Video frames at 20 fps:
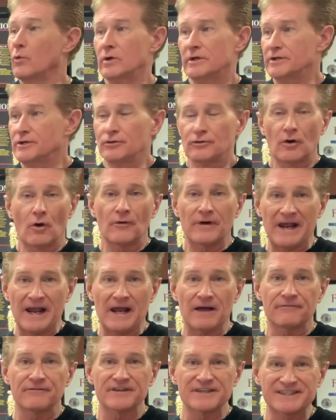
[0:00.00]
you don't
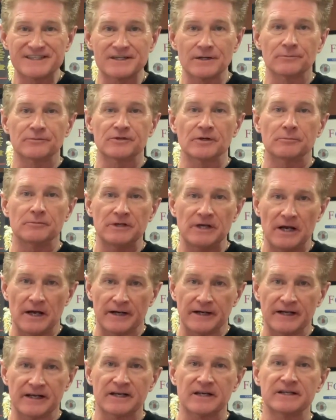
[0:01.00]
have the symptom
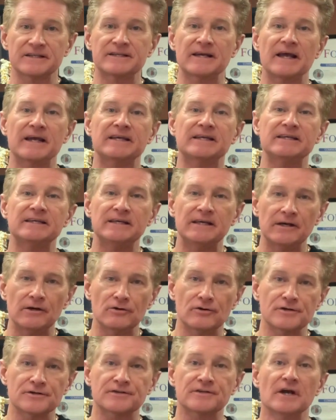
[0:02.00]
yet. It can take
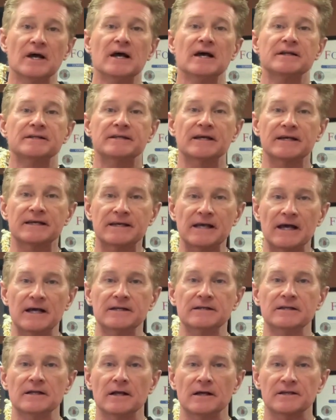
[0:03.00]
years to
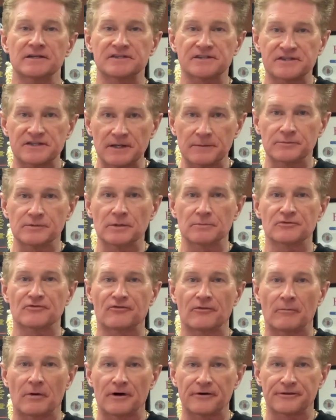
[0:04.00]
get symptoms
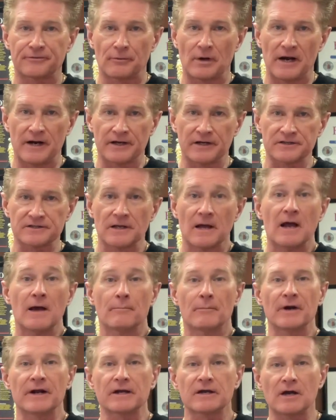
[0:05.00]
from arthritis,
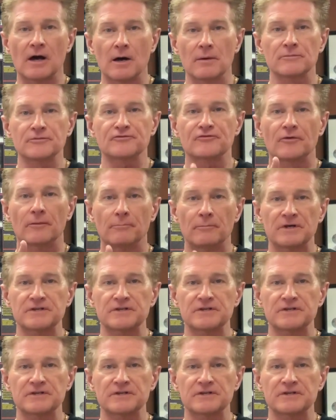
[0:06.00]
but it comes from